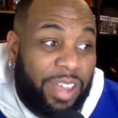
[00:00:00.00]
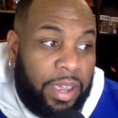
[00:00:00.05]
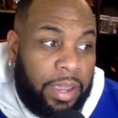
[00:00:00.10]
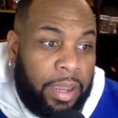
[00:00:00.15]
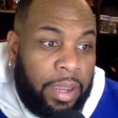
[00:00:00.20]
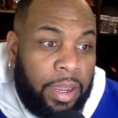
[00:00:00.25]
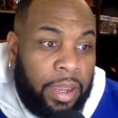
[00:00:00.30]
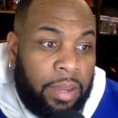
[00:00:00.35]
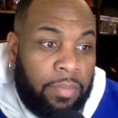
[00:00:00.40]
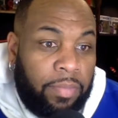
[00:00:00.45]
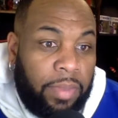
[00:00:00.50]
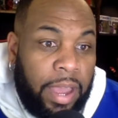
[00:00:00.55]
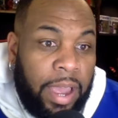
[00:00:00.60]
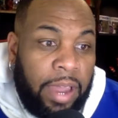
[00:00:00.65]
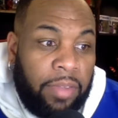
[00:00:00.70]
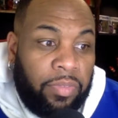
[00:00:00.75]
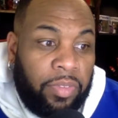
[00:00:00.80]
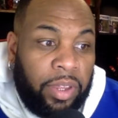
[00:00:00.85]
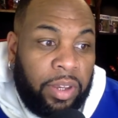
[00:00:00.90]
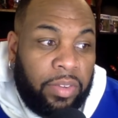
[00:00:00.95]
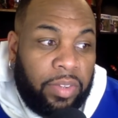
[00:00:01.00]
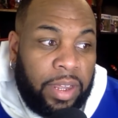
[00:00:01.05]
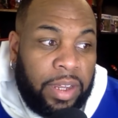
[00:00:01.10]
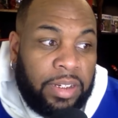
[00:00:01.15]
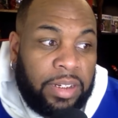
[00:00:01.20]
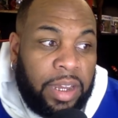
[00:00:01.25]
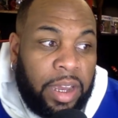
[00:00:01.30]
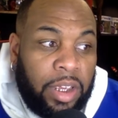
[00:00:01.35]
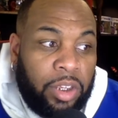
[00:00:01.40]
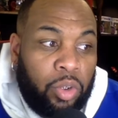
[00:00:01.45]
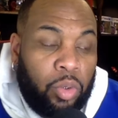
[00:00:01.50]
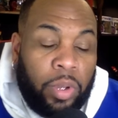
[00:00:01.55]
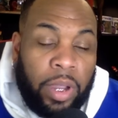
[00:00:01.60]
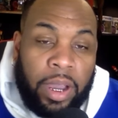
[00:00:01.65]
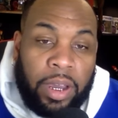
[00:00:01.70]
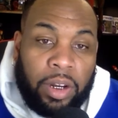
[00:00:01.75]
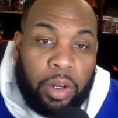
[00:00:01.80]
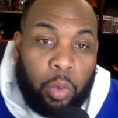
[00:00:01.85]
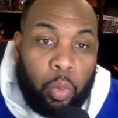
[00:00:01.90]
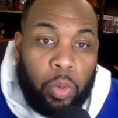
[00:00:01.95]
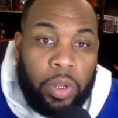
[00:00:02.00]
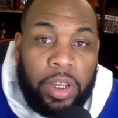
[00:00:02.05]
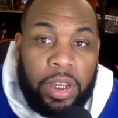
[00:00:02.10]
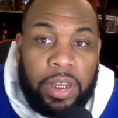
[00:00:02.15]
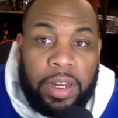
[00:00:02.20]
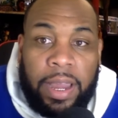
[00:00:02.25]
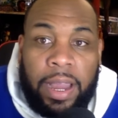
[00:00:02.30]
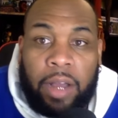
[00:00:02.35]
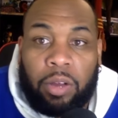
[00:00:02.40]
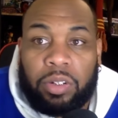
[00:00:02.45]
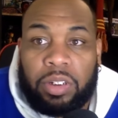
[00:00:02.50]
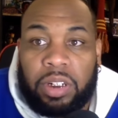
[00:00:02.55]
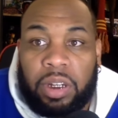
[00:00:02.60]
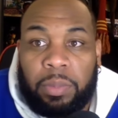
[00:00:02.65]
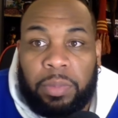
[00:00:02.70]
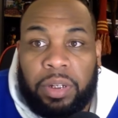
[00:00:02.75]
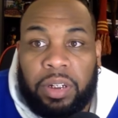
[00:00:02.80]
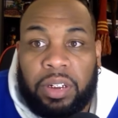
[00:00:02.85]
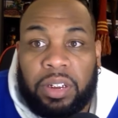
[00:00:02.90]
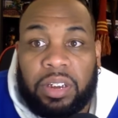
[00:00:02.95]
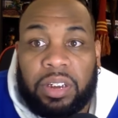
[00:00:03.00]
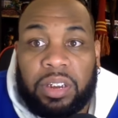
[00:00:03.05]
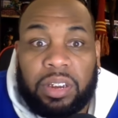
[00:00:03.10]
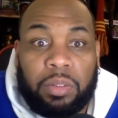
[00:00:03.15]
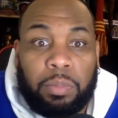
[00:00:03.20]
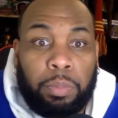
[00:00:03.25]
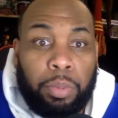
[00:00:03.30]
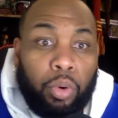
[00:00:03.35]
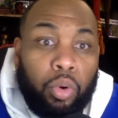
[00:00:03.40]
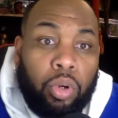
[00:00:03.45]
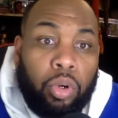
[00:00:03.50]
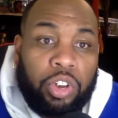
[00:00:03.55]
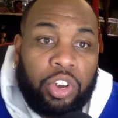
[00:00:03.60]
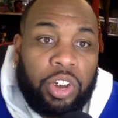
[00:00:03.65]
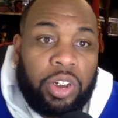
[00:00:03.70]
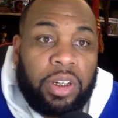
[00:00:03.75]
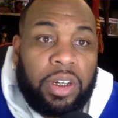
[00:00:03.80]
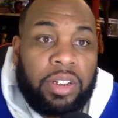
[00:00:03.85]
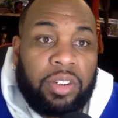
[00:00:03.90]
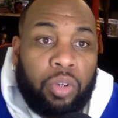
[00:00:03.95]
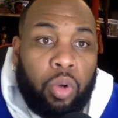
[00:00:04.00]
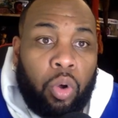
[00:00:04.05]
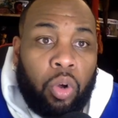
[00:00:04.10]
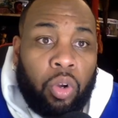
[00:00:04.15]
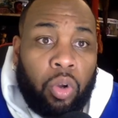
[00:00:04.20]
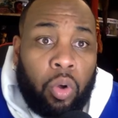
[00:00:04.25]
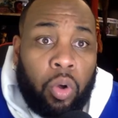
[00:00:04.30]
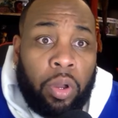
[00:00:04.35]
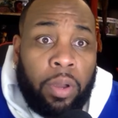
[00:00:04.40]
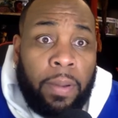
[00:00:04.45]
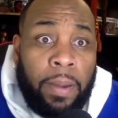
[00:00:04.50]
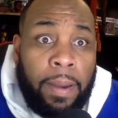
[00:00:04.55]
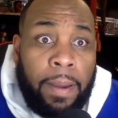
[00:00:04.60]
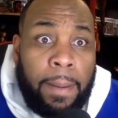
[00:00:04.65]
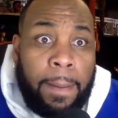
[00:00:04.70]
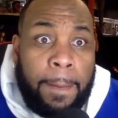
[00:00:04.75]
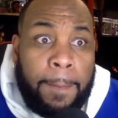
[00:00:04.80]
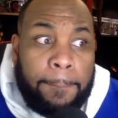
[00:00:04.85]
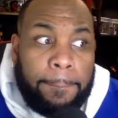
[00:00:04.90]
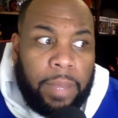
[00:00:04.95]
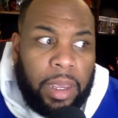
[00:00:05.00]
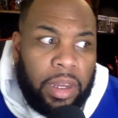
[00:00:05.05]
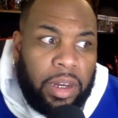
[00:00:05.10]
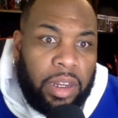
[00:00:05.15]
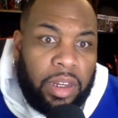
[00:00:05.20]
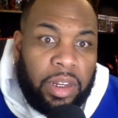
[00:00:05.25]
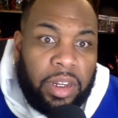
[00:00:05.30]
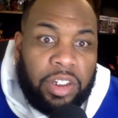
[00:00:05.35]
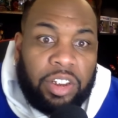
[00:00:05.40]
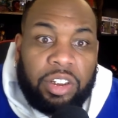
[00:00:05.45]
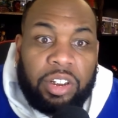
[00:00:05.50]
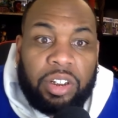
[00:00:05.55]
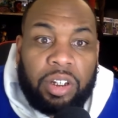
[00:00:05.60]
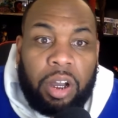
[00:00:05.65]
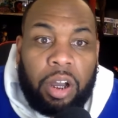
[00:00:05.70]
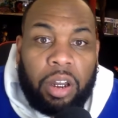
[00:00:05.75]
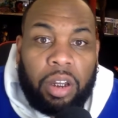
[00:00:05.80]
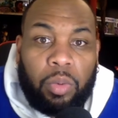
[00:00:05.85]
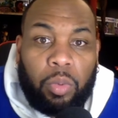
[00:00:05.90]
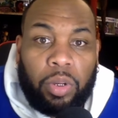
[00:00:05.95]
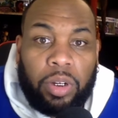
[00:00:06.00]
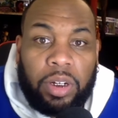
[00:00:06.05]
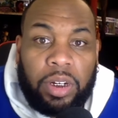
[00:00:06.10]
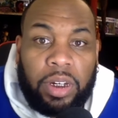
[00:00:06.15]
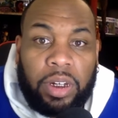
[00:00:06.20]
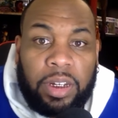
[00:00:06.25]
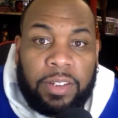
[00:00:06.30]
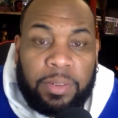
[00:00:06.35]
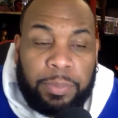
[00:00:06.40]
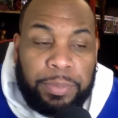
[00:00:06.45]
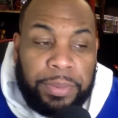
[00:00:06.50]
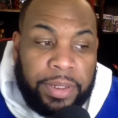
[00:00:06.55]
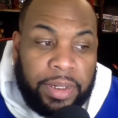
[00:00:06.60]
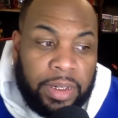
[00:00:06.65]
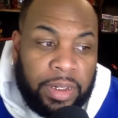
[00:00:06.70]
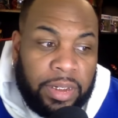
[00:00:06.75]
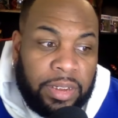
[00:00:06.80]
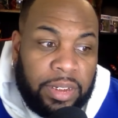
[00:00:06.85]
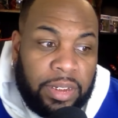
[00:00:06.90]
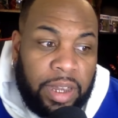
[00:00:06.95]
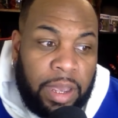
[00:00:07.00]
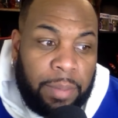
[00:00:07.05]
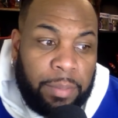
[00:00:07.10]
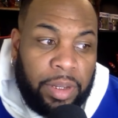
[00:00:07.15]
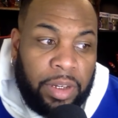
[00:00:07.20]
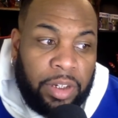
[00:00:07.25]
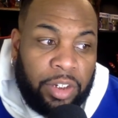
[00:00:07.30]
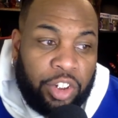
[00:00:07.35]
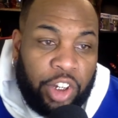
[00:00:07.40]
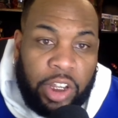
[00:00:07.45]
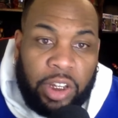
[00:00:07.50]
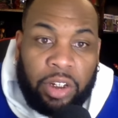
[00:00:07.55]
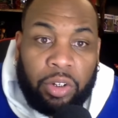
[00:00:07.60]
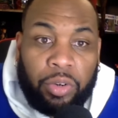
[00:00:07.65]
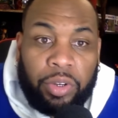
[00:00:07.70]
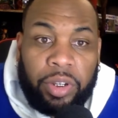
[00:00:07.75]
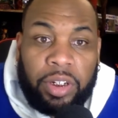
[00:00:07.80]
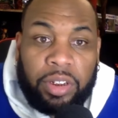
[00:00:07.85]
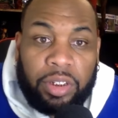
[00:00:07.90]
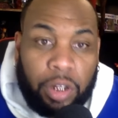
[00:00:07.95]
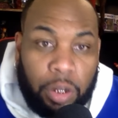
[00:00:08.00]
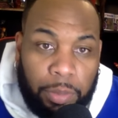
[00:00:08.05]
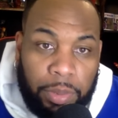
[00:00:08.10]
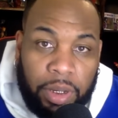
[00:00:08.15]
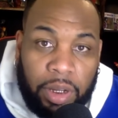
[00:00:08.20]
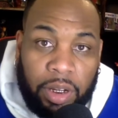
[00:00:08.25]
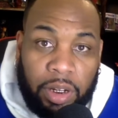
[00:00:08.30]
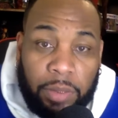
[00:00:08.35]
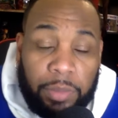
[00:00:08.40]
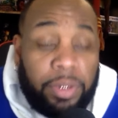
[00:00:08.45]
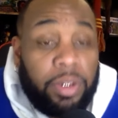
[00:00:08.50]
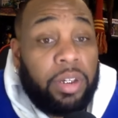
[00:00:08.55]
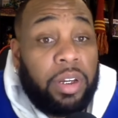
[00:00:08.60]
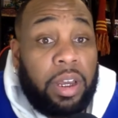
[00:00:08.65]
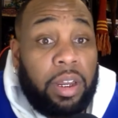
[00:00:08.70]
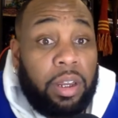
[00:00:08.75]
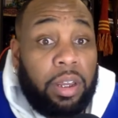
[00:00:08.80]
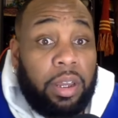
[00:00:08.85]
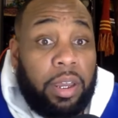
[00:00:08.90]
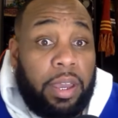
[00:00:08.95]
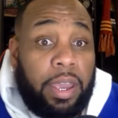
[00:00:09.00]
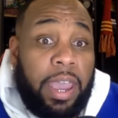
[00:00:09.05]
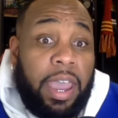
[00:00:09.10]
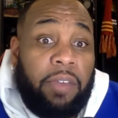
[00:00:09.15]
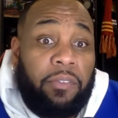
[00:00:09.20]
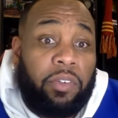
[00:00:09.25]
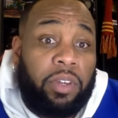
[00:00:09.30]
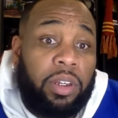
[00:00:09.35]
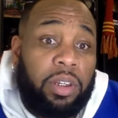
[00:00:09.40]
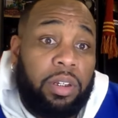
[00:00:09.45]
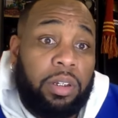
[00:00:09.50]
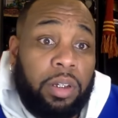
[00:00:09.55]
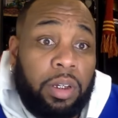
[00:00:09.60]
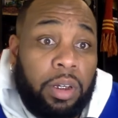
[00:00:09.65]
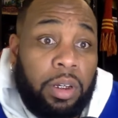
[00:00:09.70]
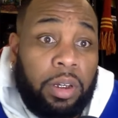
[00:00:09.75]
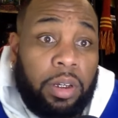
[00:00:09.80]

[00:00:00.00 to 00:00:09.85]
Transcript: And I think that's how you kind of weed out some of this bullshit that's going on. And then let's just call it what it is, because I mean, Jalen Green is going to be a hundred million dollar athlete.